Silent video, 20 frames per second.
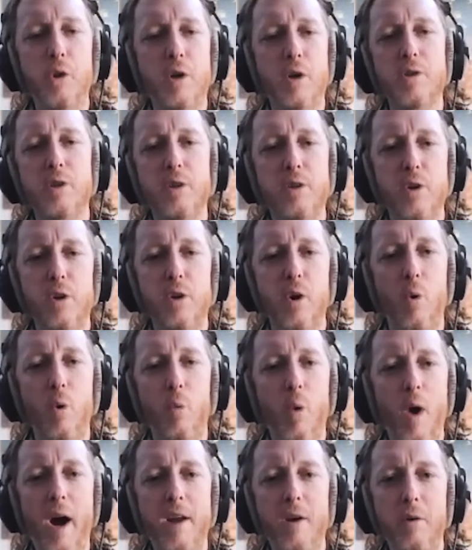who doesn't
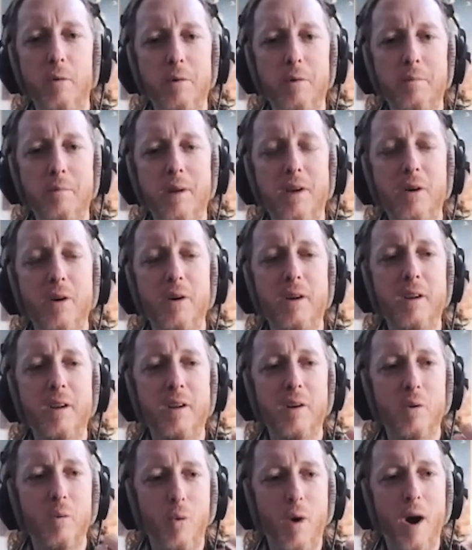know why it would be
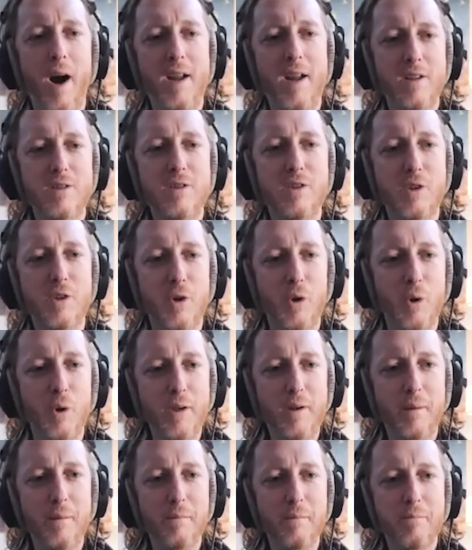good, yeah. why it's
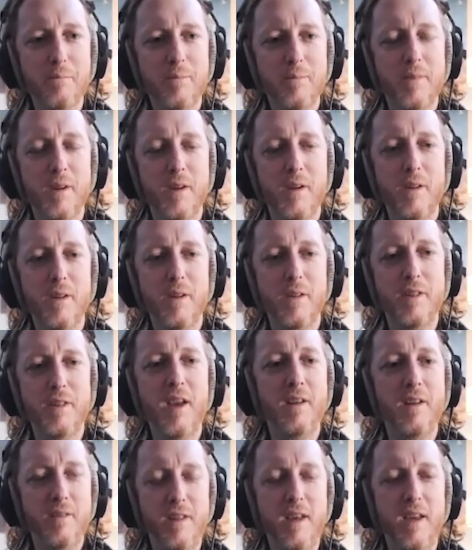good,
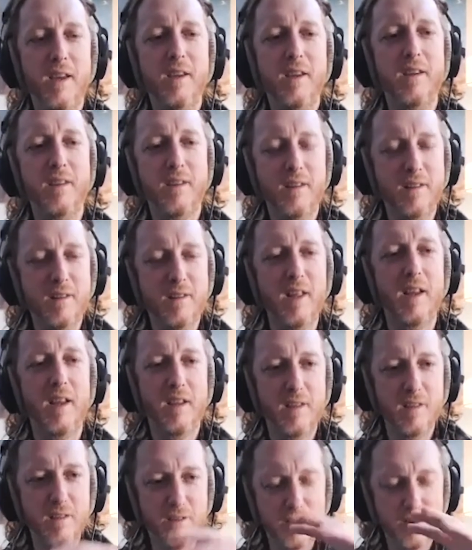they they
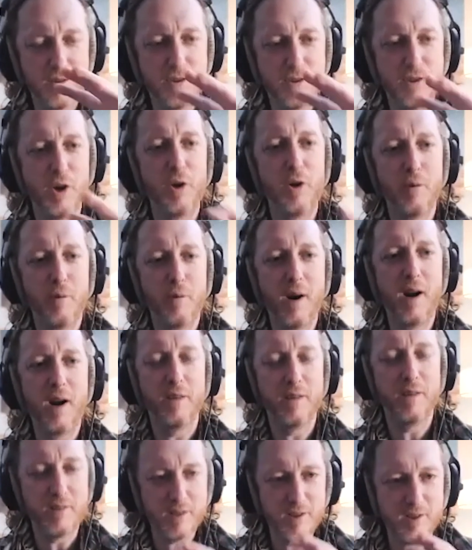they can turn
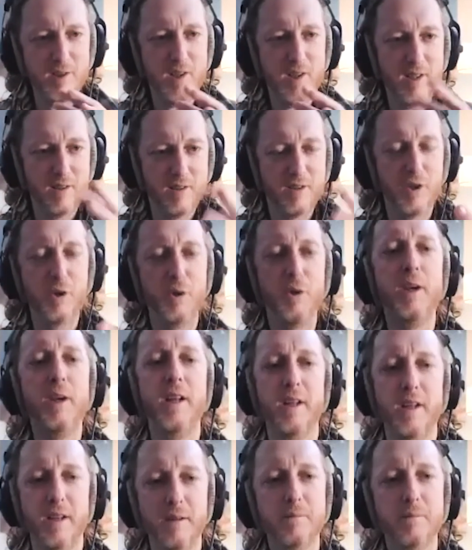around and see the
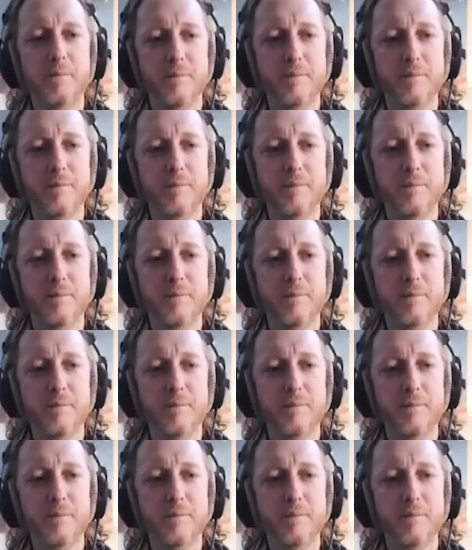good in